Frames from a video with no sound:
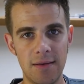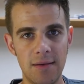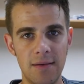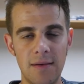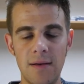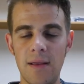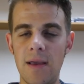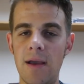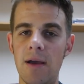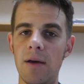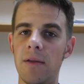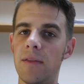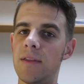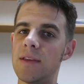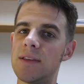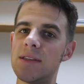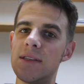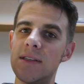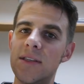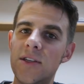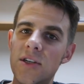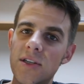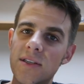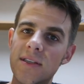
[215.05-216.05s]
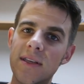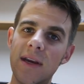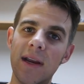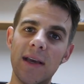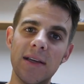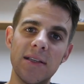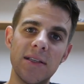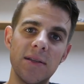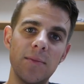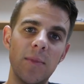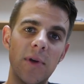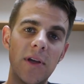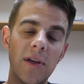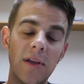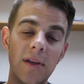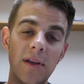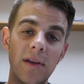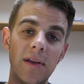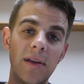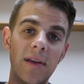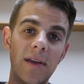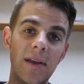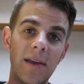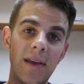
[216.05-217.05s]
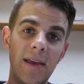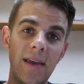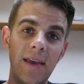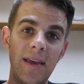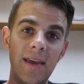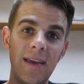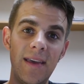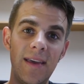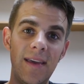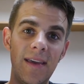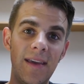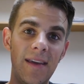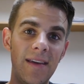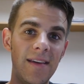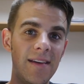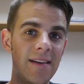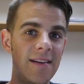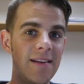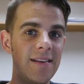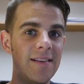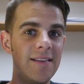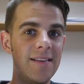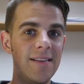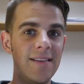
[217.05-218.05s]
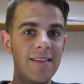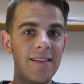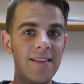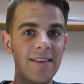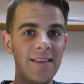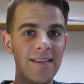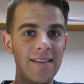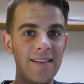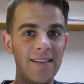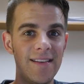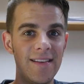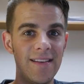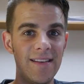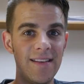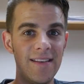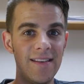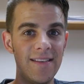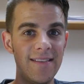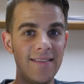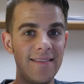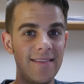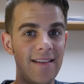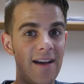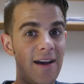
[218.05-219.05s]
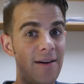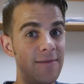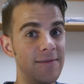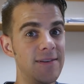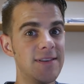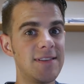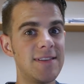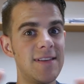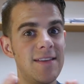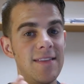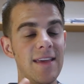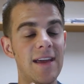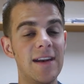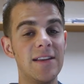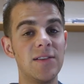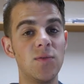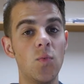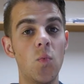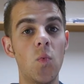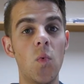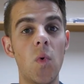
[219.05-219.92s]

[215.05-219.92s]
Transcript: Now, this is just an estimate, and obviously that is